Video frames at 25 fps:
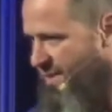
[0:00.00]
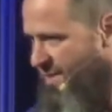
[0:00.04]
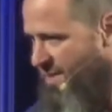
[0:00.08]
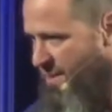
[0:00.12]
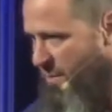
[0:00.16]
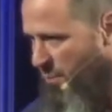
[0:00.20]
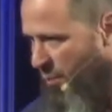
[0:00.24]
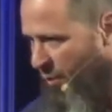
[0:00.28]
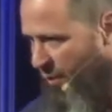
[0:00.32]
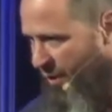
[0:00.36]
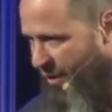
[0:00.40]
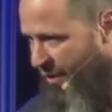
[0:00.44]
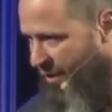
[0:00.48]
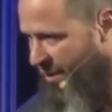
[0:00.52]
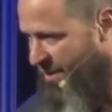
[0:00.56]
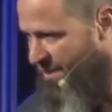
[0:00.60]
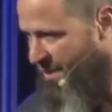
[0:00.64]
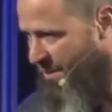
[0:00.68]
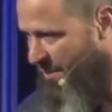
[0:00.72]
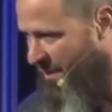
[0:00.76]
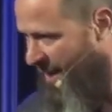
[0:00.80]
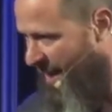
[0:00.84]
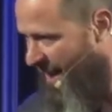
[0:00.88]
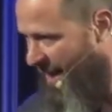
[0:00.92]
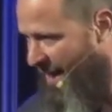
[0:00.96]
is really simple
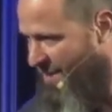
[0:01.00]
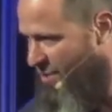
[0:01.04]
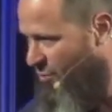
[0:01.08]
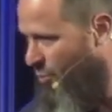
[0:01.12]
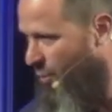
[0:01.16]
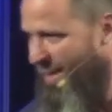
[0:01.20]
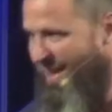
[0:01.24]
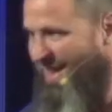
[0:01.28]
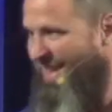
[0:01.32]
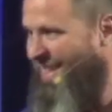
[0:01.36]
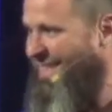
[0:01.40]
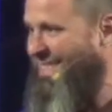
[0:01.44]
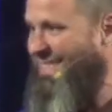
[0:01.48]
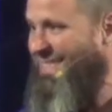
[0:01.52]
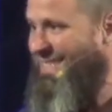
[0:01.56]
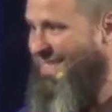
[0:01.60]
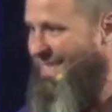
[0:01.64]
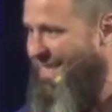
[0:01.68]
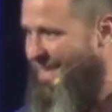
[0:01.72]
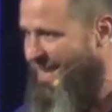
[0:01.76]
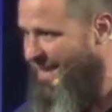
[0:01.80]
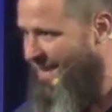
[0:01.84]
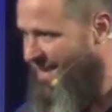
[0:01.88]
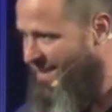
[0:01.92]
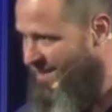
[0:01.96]
here at Summit Heights. We
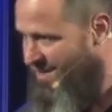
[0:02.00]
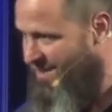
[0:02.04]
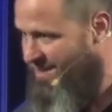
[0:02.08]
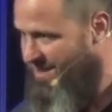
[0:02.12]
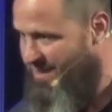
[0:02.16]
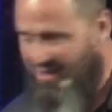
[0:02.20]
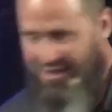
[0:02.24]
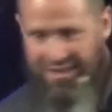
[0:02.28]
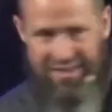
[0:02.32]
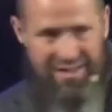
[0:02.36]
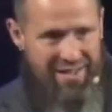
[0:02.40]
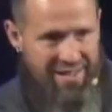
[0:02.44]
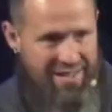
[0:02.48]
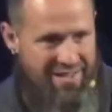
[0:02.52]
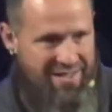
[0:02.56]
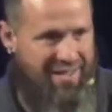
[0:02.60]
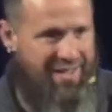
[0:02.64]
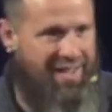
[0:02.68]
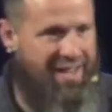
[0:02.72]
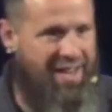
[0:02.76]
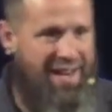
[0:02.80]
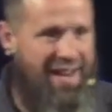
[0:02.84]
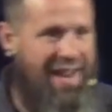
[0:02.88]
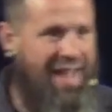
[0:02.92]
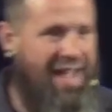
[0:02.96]
exist
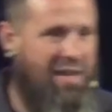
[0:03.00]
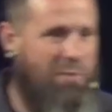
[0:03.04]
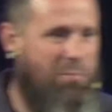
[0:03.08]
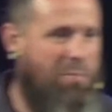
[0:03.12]
to